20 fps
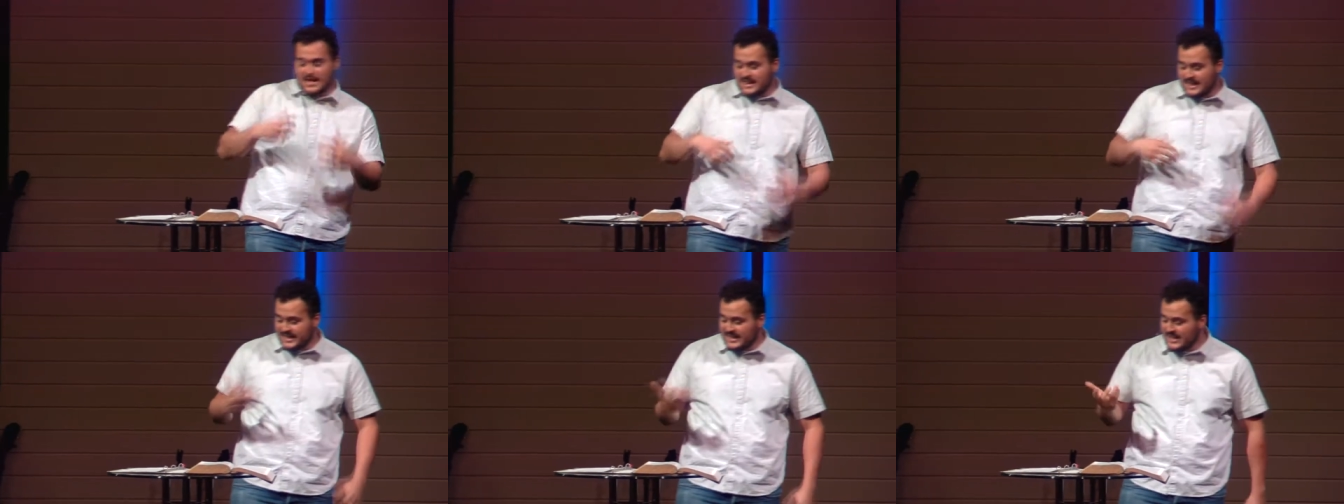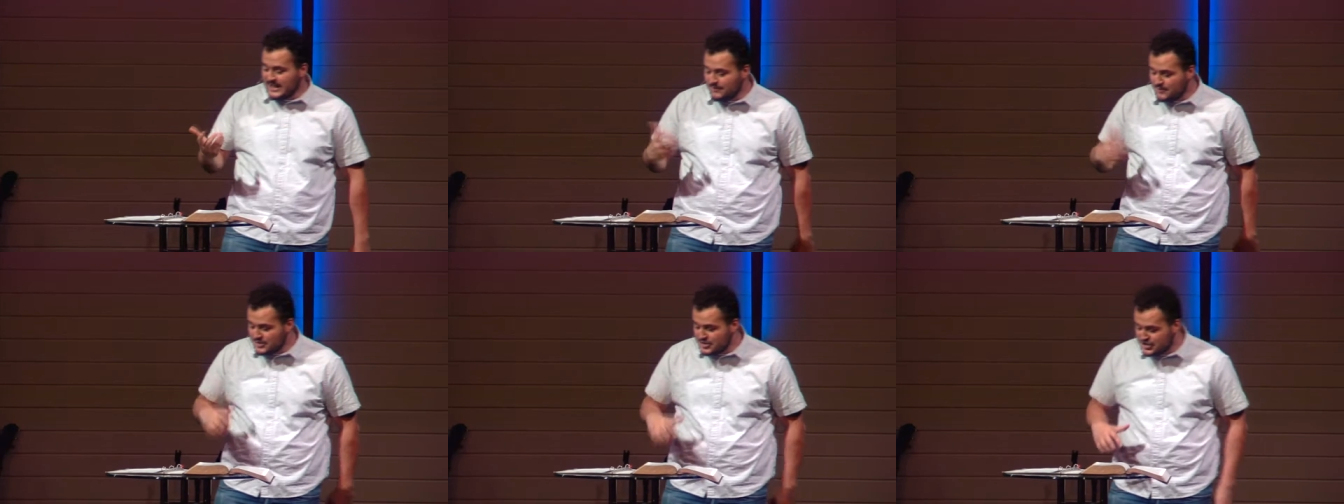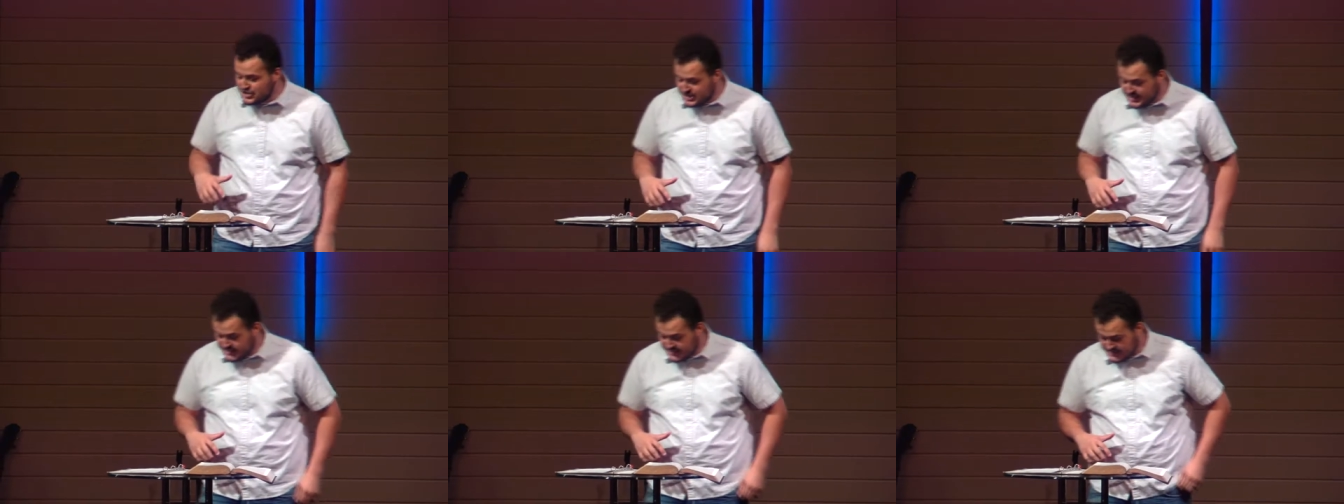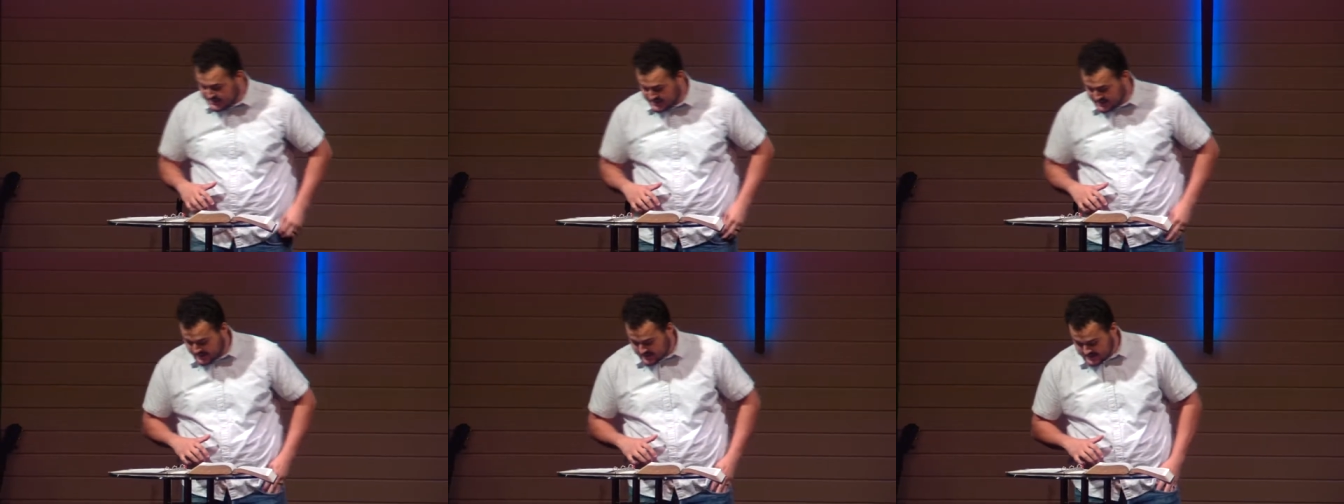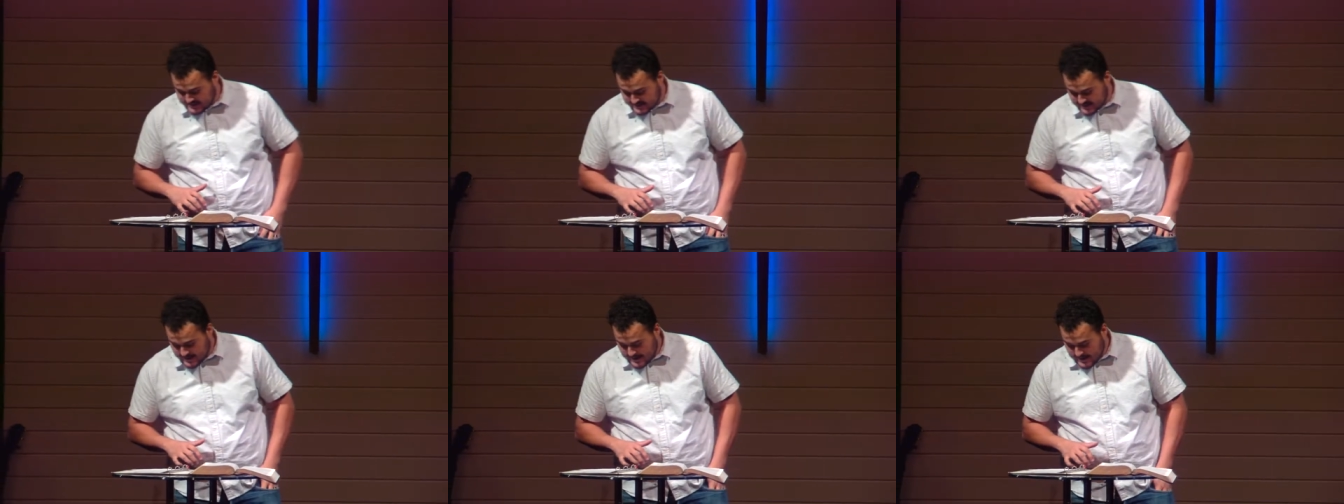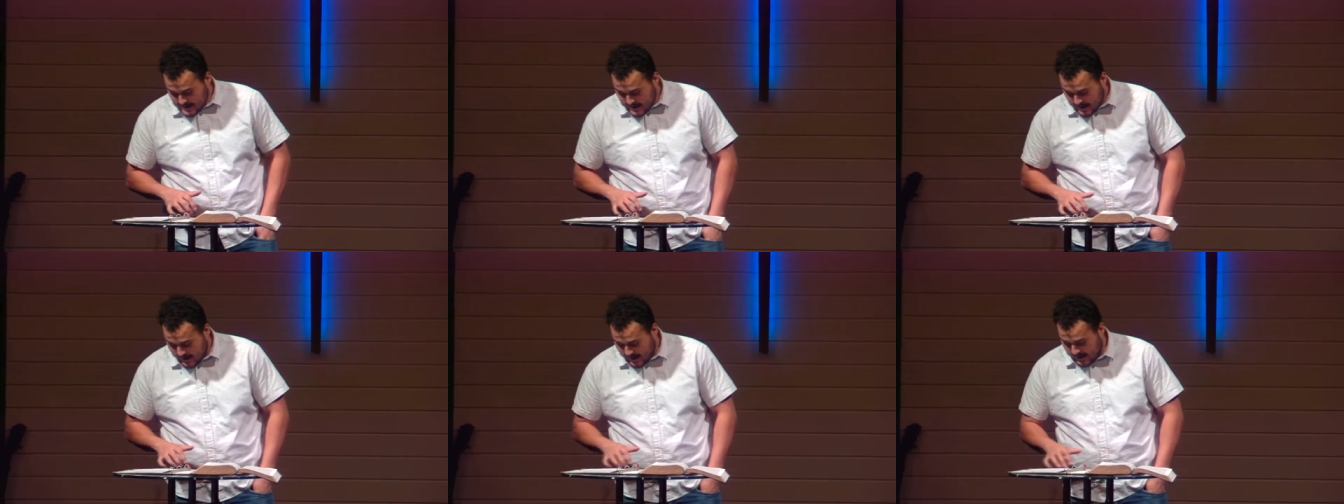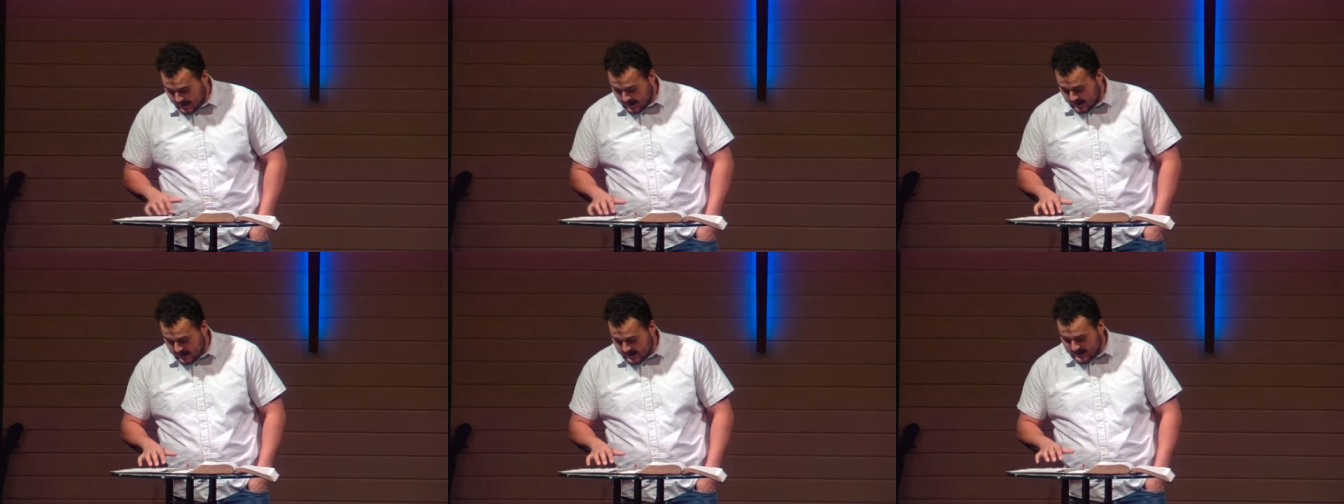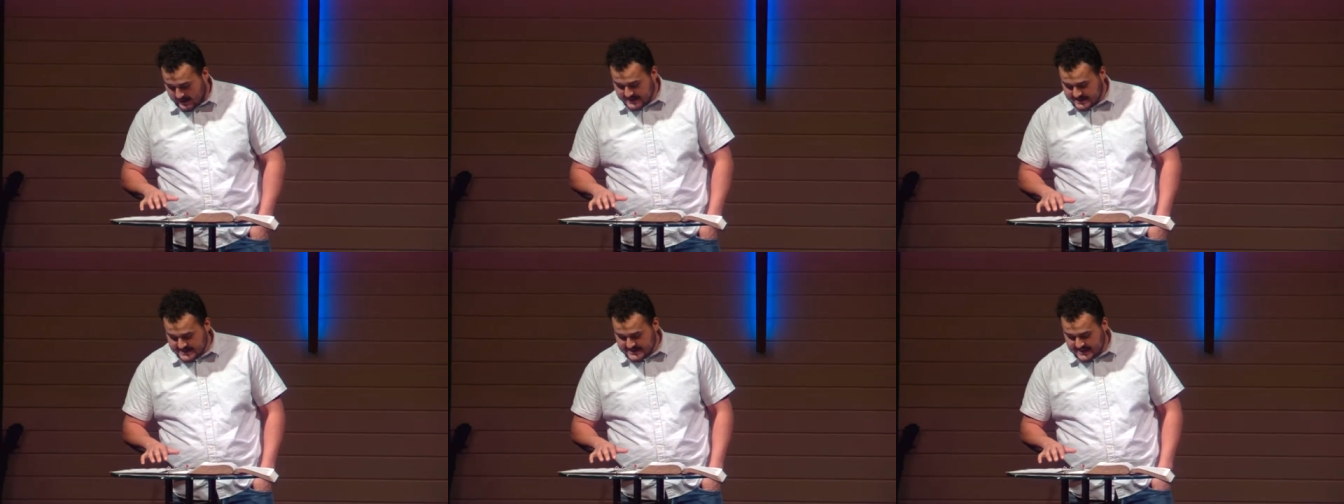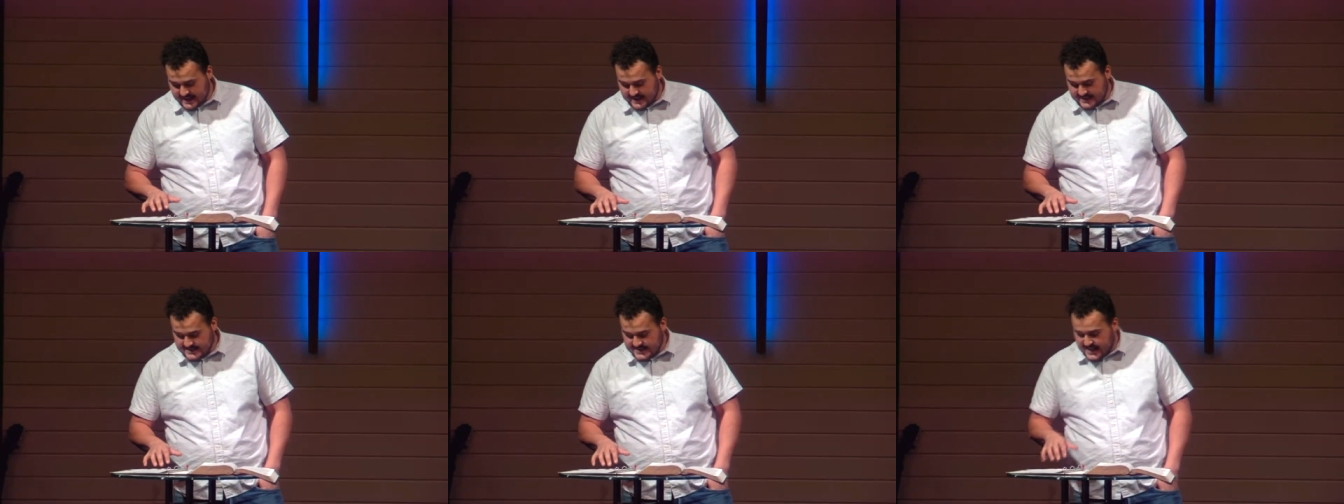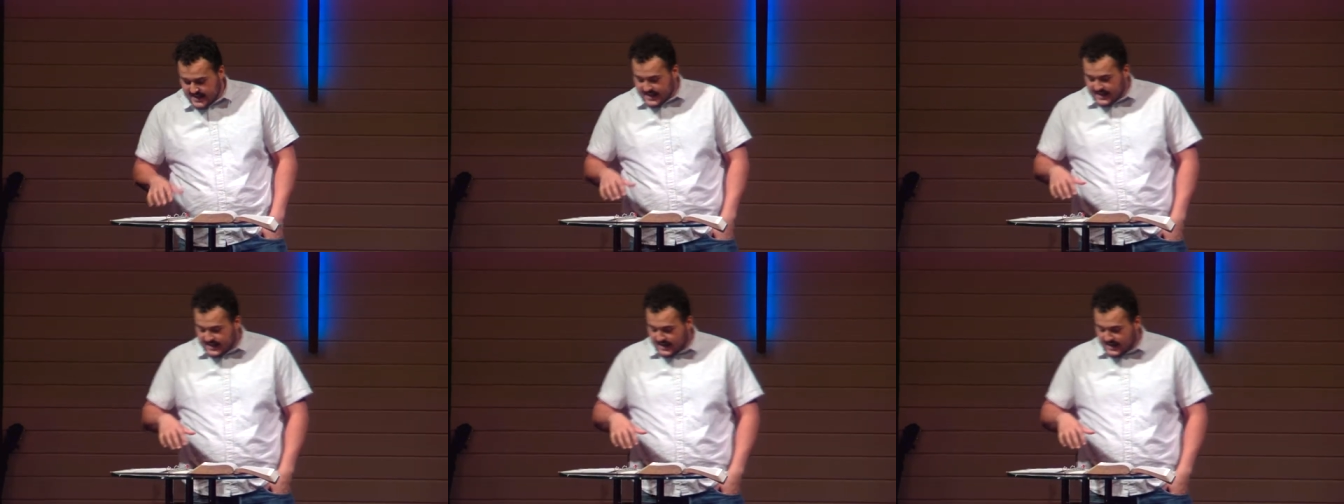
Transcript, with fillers: Like even Jesus uh, says,